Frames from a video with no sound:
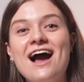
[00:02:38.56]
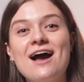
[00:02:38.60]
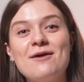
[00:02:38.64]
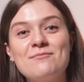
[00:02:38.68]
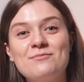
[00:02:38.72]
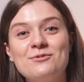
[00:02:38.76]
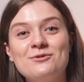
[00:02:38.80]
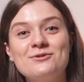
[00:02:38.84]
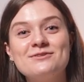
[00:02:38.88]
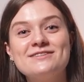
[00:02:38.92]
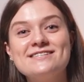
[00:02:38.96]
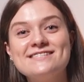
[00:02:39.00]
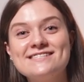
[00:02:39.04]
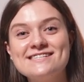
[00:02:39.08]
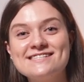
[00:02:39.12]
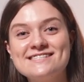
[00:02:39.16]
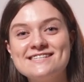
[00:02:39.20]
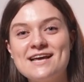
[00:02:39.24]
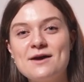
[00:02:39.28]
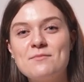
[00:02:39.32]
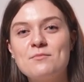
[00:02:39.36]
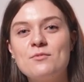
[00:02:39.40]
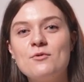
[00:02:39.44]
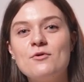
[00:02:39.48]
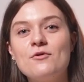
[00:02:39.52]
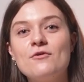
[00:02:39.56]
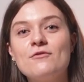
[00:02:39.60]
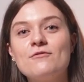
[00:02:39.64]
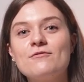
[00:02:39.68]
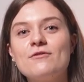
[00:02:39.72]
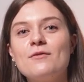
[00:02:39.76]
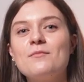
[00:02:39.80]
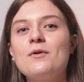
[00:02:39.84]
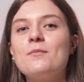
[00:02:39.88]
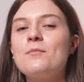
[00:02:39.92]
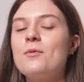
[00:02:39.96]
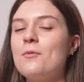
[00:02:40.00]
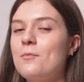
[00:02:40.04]
I pulled this example
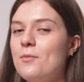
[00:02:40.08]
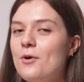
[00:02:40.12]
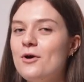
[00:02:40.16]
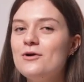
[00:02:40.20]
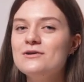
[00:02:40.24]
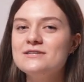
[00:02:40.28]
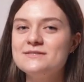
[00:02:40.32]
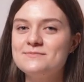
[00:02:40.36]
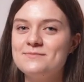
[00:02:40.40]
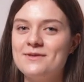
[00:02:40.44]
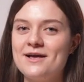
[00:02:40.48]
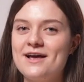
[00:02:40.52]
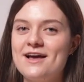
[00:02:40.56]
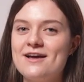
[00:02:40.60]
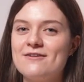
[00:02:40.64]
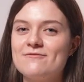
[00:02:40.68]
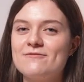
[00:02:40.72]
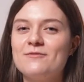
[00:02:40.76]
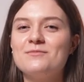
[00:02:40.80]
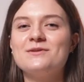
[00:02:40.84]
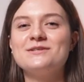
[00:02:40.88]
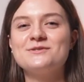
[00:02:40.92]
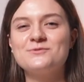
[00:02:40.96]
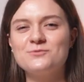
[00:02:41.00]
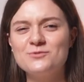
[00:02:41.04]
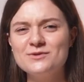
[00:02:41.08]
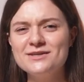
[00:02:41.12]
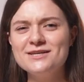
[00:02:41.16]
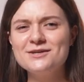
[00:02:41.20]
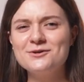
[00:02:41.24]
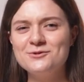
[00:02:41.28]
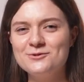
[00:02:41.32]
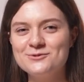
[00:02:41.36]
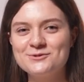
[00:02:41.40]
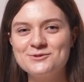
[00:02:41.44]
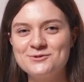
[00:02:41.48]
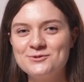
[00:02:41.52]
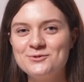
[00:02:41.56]
from a proposed plan from this really
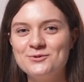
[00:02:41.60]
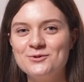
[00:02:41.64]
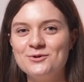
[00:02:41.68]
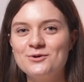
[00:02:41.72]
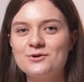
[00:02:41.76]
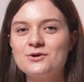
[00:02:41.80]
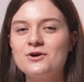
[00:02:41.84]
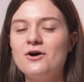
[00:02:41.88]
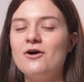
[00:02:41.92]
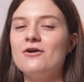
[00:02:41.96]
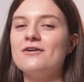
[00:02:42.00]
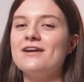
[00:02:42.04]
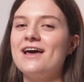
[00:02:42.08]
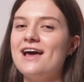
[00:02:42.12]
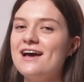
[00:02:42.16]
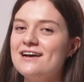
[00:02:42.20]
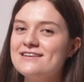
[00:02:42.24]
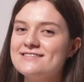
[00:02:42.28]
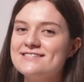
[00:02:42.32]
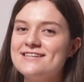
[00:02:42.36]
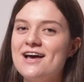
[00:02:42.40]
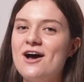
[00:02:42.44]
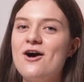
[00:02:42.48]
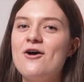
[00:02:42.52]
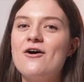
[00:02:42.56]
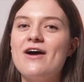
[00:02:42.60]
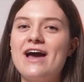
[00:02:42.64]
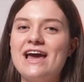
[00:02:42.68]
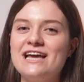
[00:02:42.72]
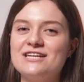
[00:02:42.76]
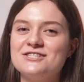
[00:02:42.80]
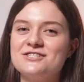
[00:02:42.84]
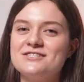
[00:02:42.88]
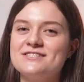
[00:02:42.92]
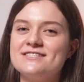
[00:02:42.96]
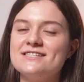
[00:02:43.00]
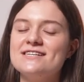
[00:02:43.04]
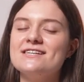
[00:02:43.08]
cool tool called Excel
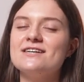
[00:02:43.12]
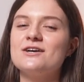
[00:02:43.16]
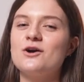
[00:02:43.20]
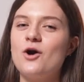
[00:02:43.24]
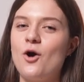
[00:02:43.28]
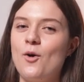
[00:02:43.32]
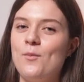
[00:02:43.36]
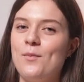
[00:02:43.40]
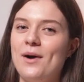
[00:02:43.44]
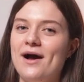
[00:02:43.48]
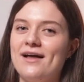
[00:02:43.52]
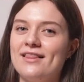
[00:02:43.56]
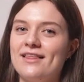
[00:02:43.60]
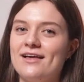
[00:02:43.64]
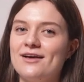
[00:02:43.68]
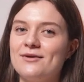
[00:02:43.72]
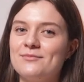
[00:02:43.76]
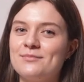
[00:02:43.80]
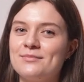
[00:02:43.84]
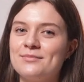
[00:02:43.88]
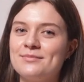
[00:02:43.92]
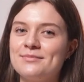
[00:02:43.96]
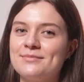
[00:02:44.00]
HSC Copilot.